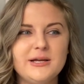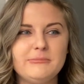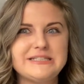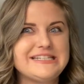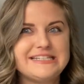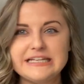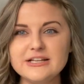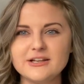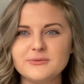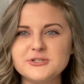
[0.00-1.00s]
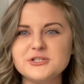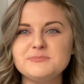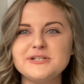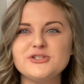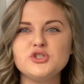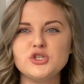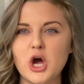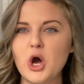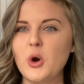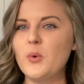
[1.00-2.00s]
but still it would just be
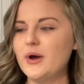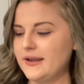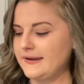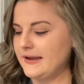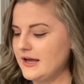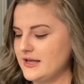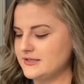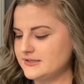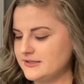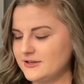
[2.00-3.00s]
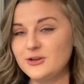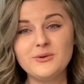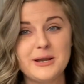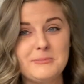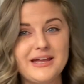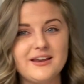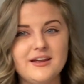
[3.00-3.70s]
so nuts. You know what I mean?